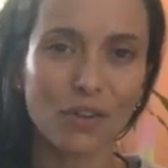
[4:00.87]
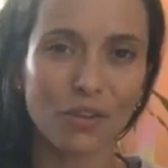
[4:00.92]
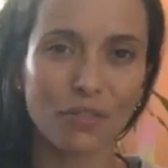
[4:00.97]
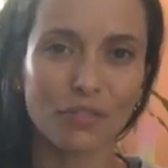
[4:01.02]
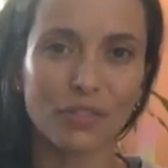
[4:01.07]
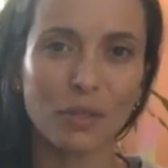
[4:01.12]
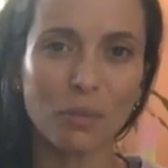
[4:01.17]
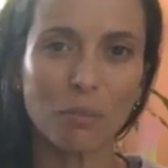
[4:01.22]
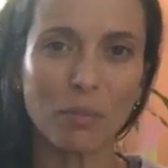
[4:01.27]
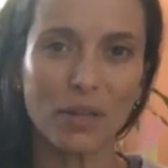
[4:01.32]

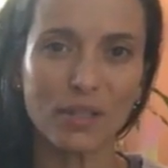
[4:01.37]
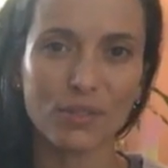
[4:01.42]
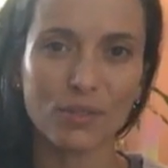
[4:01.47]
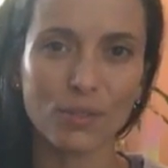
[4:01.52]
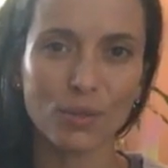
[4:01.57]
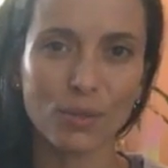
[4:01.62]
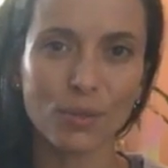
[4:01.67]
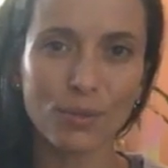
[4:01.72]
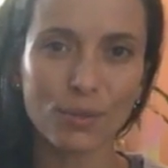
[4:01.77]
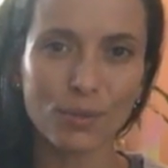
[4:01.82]
of the
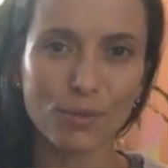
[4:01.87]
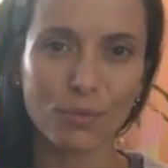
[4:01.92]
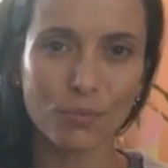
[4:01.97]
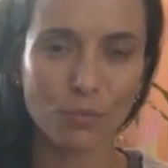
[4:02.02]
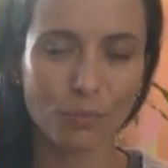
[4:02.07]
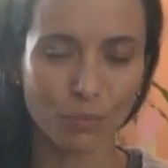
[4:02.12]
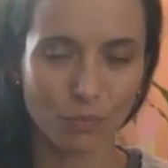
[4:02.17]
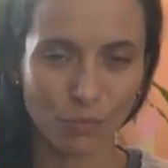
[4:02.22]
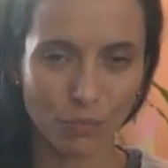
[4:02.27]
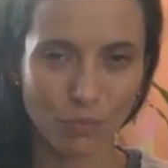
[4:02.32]
muscles
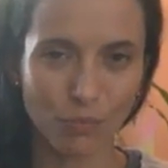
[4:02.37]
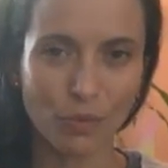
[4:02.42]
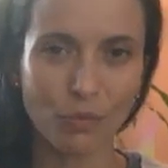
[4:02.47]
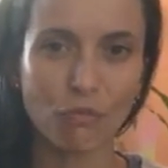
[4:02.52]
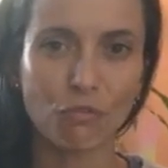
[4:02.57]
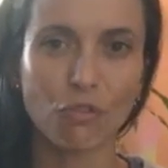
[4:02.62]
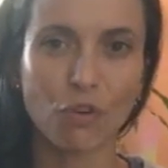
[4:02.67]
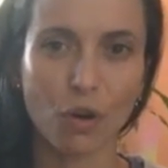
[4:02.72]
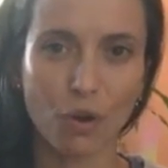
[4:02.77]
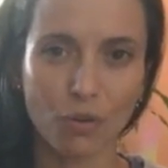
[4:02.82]

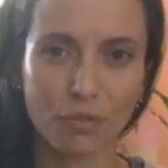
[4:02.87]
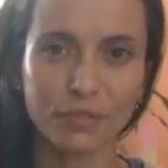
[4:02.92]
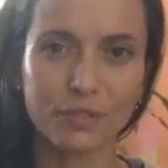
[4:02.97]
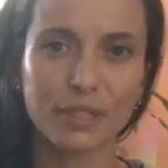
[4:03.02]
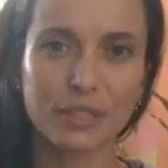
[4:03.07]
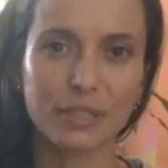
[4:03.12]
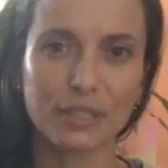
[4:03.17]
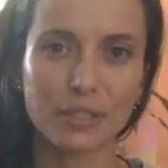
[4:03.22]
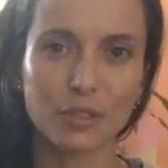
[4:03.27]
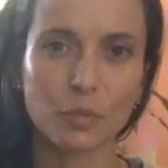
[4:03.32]

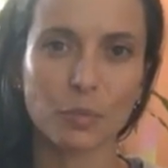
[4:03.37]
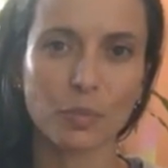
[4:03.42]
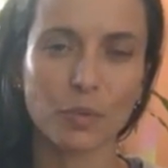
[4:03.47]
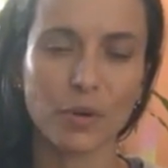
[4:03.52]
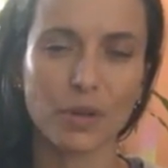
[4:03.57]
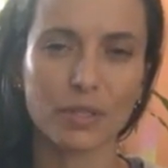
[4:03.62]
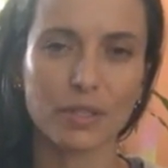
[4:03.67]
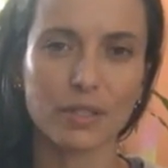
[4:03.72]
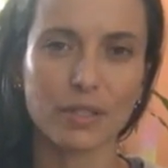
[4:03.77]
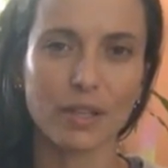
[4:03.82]
involved in this
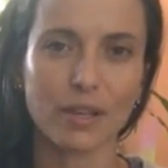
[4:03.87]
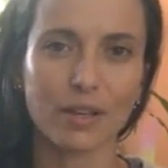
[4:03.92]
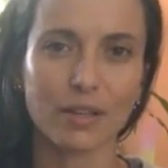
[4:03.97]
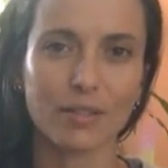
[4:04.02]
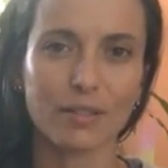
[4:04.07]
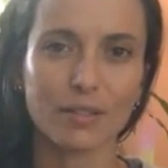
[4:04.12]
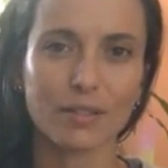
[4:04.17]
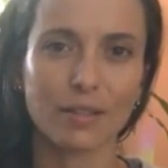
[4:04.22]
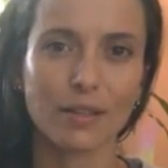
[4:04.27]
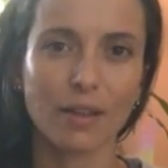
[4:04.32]

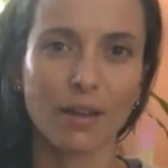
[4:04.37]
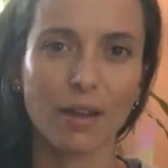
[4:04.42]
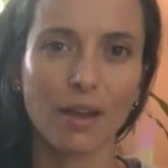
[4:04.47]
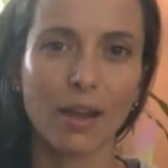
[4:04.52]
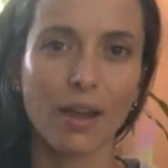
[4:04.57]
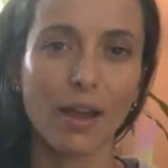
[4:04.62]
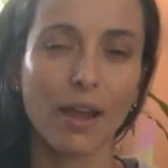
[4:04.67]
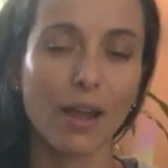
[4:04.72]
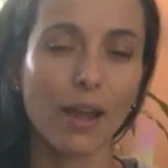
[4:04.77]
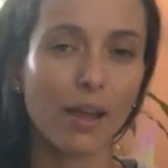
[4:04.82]
process.
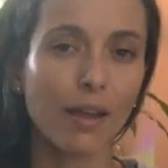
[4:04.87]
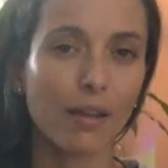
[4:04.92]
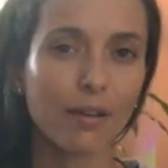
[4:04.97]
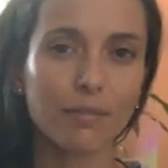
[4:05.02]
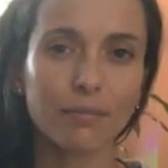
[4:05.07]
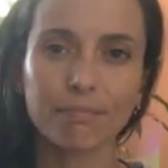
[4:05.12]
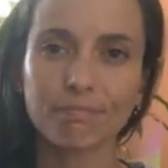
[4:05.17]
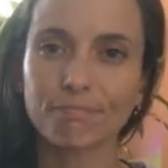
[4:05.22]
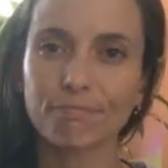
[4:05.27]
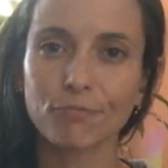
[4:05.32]

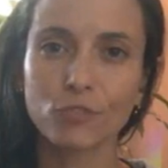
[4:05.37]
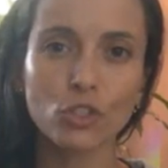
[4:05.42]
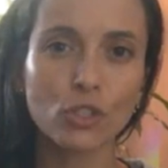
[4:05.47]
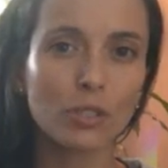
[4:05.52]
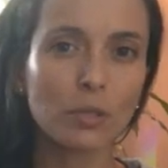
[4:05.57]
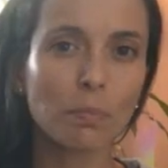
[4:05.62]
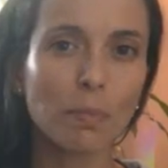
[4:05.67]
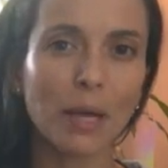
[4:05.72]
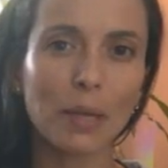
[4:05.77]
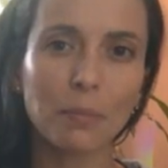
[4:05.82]
And
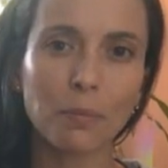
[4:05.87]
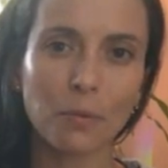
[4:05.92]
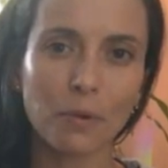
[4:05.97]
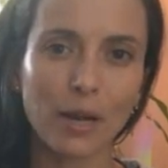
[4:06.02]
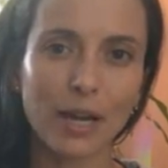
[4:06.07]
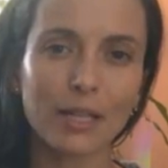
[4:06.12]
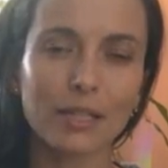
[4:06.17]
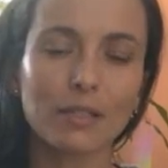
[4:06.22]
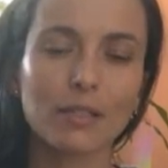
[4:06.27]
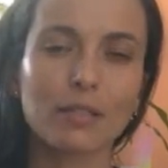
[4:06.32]
just by
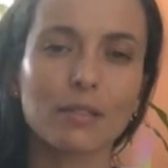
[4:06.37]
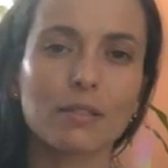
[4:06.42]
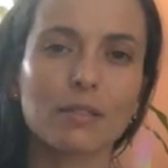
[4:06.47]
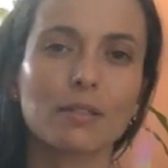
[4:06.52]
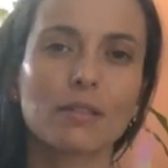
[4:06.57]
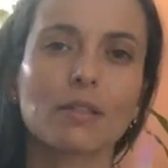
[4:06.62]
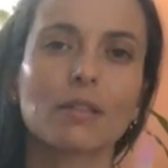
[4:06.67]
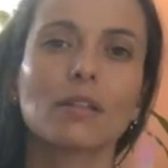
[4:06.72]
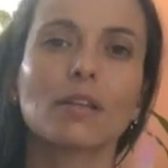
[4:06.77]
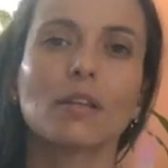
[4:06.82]

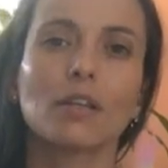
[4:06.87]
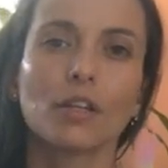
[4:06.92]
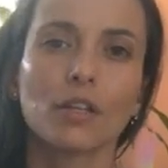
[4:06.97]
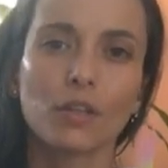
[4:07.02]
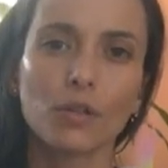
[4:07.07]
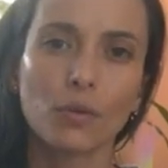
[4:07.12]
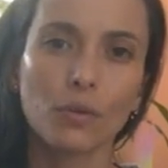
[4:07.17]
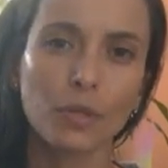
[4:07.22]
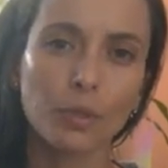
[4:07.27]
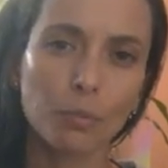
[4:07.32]
practicing,
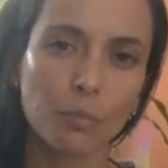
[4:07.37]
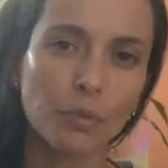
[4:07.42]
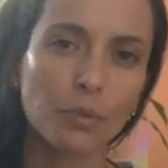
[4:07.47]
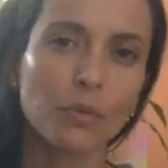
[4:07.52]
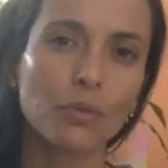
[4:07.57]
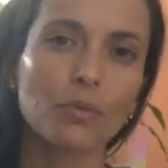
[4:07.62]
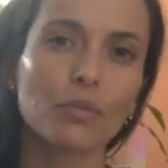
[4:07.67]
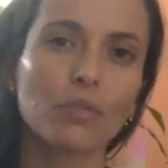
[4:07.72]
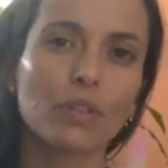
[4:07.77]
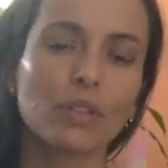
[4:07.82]
you're
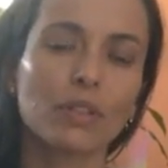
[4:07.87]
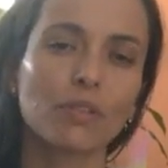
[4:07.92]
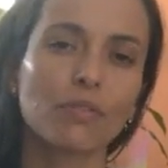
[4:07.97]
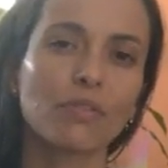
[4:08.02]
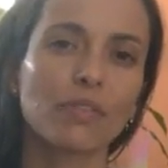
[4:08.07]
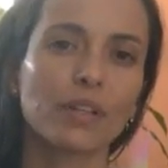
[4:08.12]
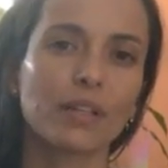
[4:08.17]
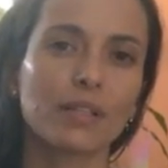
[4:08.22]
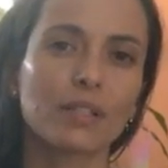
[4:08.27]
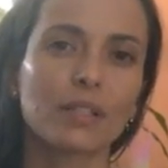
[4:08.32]
improving the
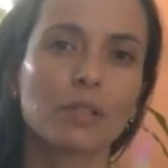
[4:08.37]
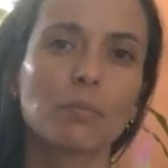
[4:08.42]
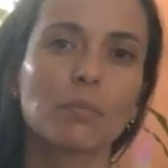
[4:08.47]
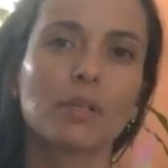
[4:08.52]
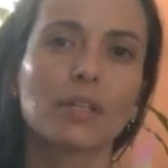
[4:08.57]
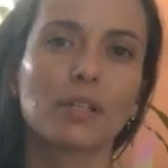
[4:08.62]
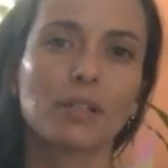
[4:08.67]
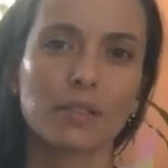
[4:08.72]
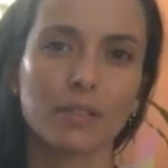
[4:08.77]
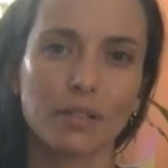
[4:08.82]

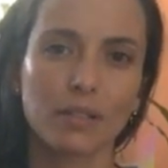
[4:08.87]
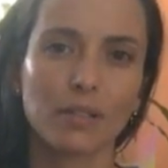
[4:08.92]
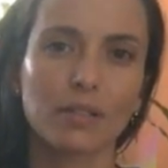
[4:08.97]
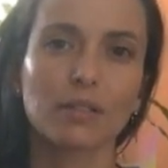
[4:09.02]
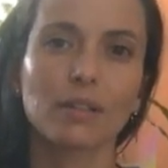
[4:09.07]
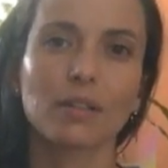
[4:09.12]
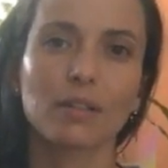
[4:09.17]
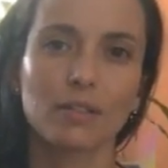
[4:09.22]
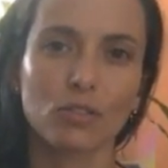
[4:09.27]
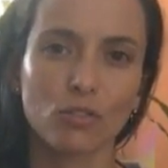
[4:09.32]
flexibility
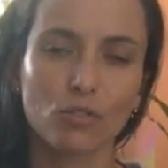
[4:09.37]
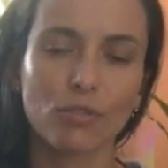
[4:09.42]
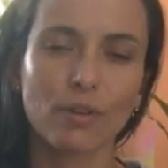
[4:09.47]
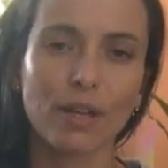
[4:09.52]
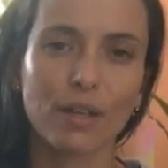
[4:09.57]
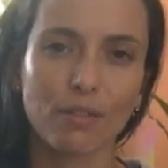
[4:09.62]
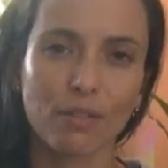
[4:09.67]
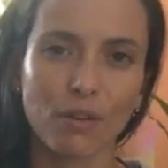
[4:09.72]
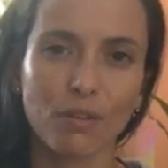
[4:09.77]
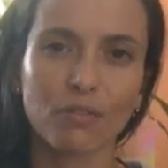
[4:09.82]
and the
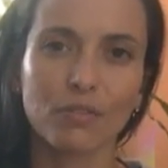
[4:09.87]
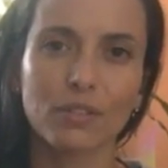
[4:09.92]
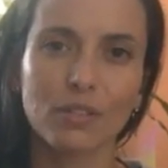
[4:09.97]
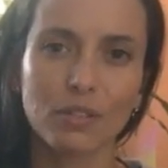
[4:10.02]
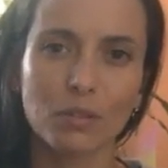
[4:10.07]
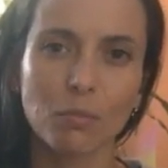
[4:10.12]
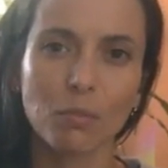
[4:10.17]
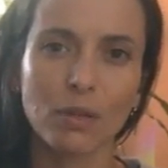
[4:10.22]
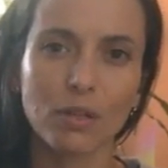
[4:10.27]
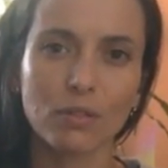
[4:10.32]
strength of
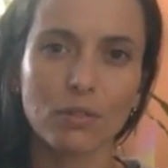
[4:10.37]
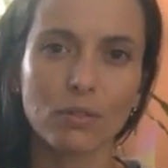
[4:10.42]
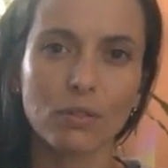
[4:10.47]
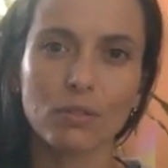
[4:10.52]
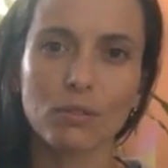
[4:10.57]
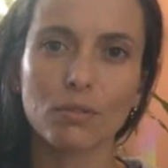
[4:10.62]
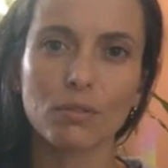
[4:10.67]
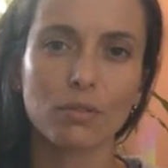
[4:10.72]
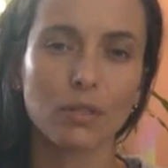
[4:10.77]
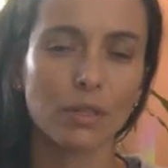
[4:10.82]
these
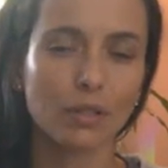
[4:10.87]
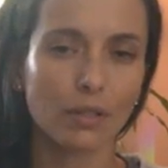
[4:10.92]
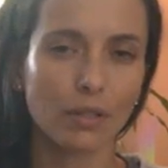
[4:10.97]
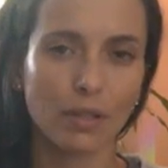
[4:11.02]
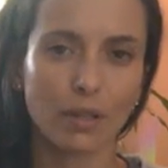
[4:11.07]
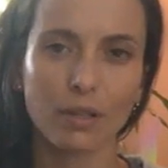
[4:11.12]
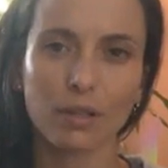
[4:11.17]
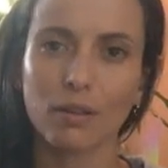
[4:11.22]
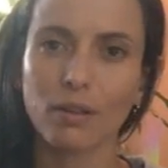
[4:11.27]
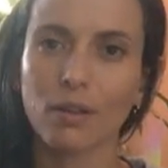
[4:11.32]
muscles, and
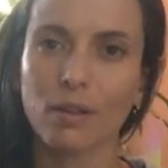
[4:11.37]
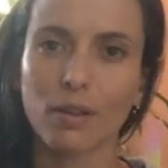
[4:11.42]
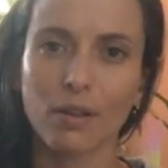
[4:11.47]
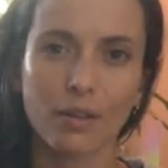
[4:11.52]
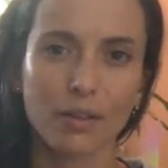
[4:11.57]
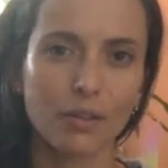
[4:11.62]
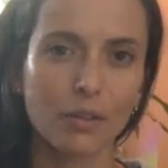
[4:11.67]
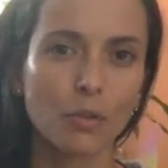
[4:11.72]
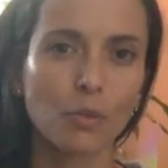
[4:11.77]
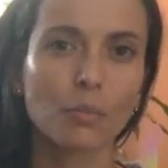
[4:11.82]
then
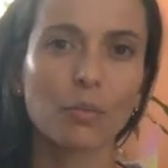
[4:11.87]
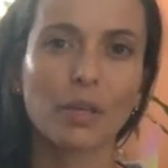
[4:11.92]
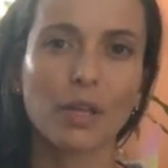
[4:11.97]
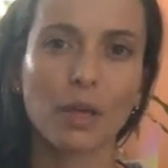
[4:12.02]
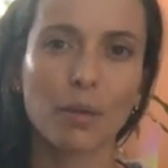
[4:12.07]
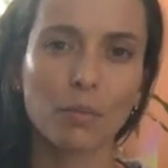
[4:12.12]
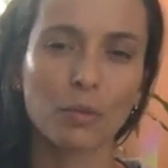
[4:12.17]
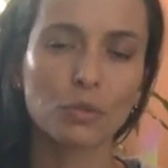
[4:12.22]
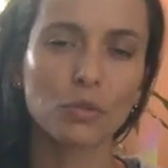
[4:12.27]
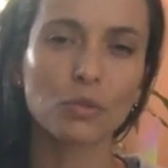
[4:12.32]
you'll be
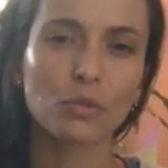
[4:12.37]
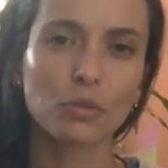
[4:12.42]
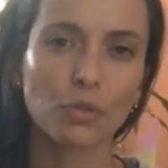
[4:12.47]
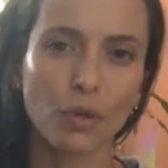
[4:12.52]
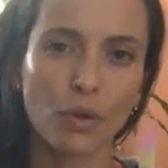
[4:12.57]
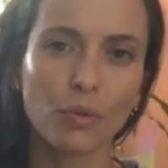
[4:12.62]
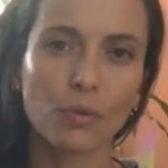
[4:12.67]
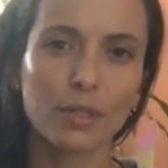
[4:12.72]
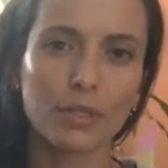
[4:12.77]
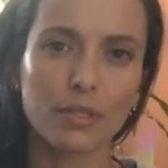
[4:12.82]
able to
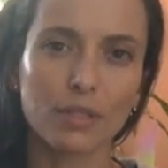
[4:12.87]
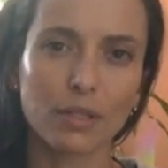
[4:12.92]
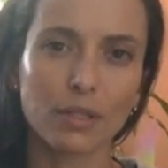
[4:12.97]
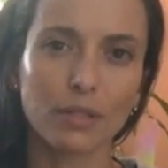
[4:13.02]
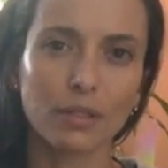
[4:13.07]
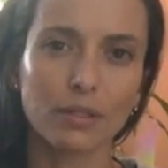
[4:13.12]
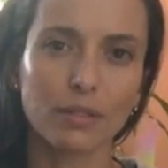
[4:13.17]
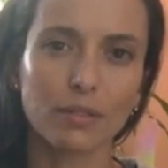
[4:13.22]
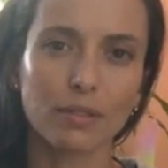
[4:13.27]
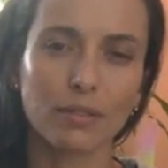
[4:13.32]
notice
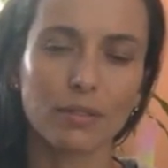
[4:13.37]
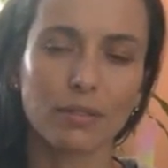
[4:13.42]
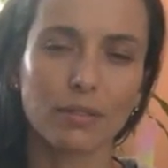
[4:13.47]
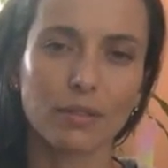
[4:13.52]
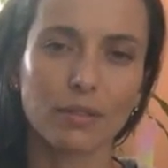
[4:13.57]
it.